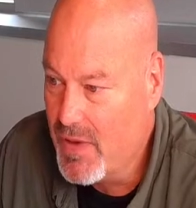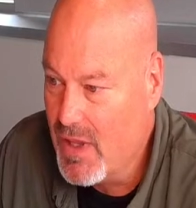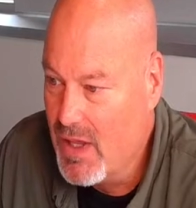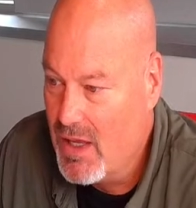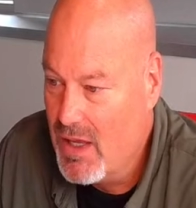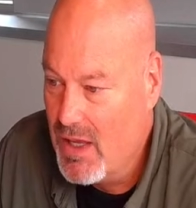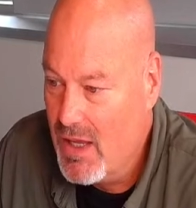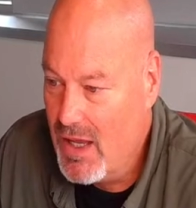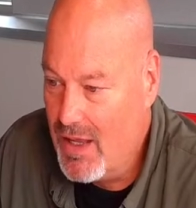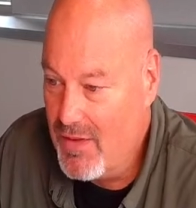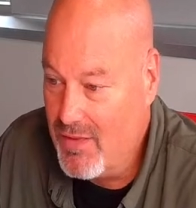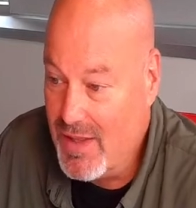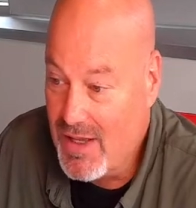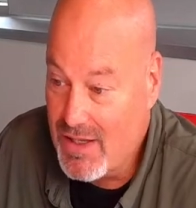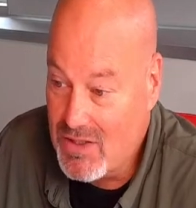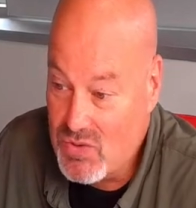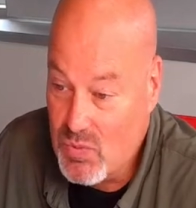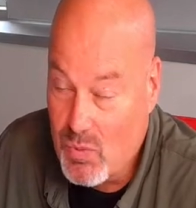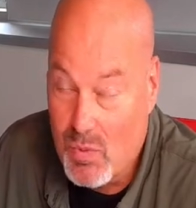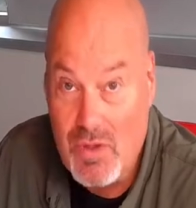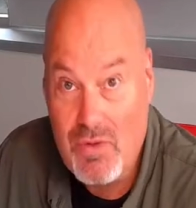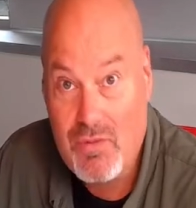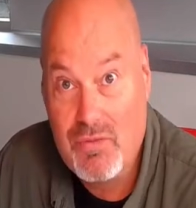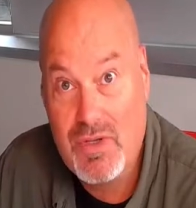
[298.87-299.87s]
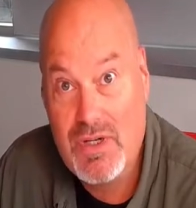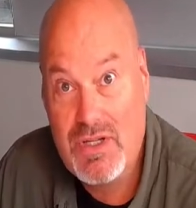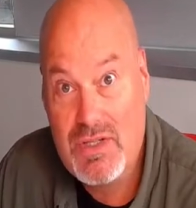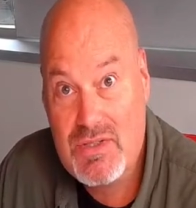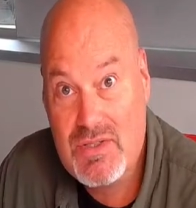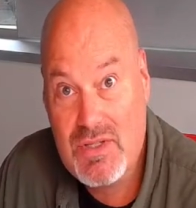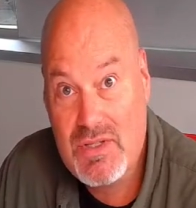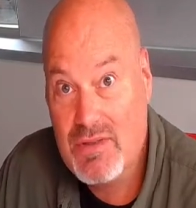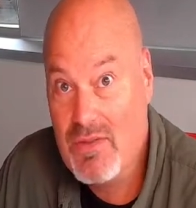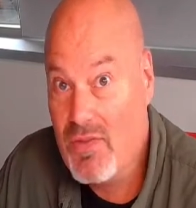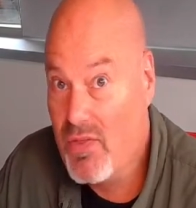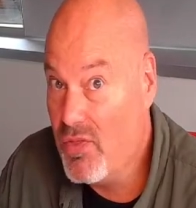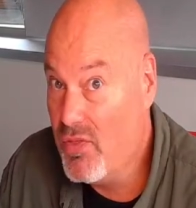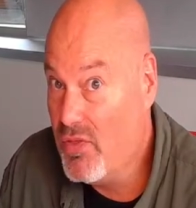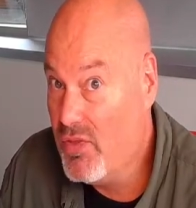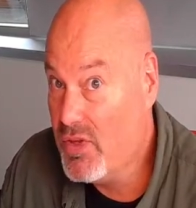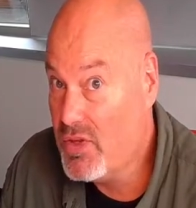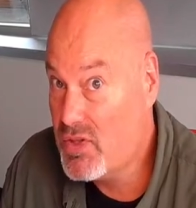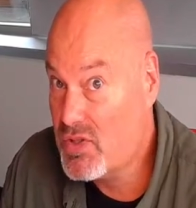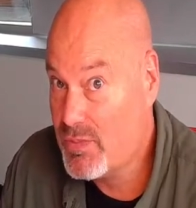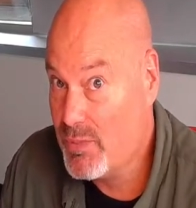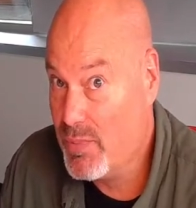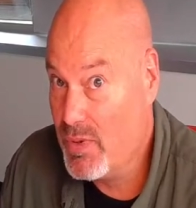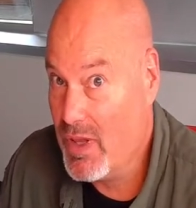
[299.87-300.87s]
And that's one reason
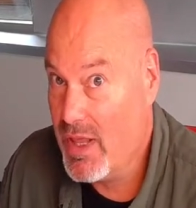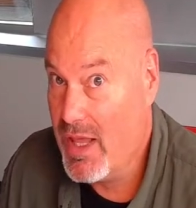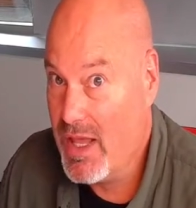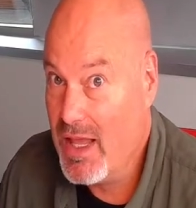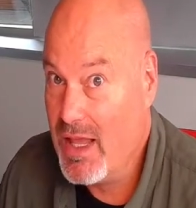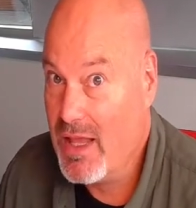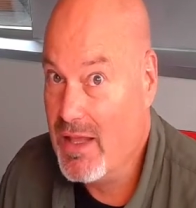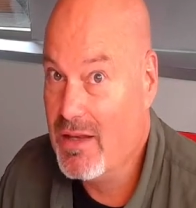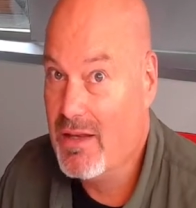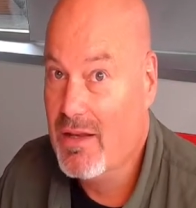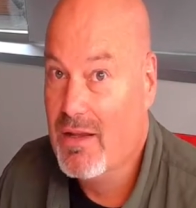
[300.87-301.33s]
this plan